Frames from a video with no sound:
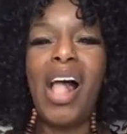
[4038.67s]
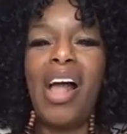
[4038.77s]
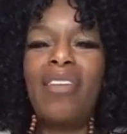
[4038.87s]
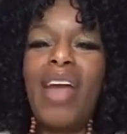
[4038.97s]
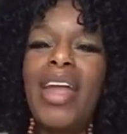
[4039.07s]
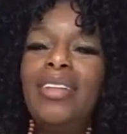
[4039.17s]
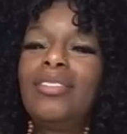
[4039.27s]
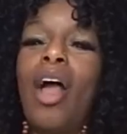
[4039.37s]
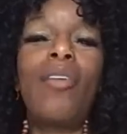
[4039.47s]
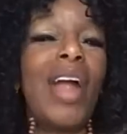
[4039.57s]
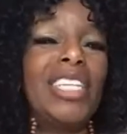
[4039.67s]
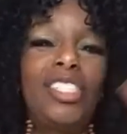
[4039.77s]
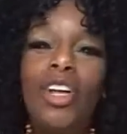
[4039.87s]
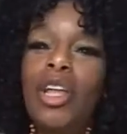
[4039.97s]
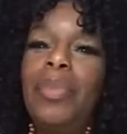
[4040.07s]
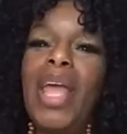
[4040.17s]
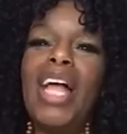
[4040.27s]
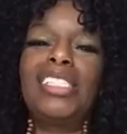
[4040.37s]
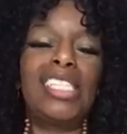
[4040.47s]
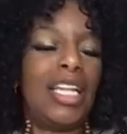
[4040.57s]
All right. So it could be
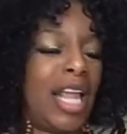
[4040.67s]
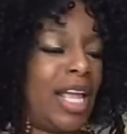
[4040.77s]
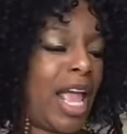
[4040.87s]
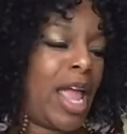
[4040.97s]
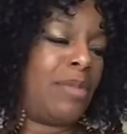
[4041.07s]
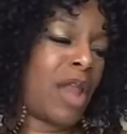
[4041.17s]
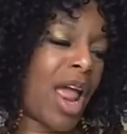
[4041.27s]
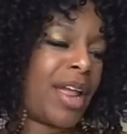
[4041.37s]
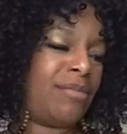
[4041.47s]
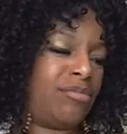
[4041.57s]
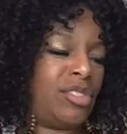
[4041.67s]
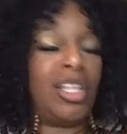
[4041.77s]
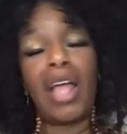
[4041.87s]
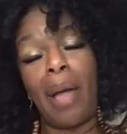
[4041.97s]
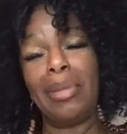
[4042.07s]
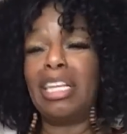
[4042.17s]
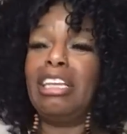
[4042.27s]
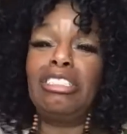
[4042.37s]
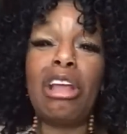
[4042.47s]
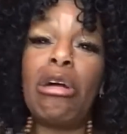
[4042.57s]
our Sunday game night. Look, I'm going to
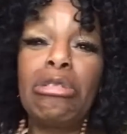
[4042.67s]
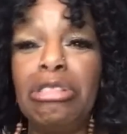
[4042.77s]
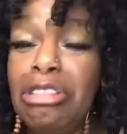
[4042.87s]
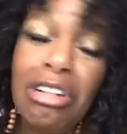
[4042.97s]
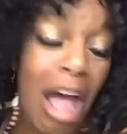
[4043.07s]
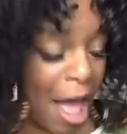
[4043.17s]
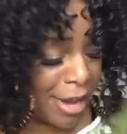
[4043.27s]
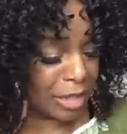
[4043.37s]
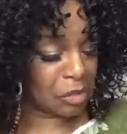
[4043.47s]
get y'all good.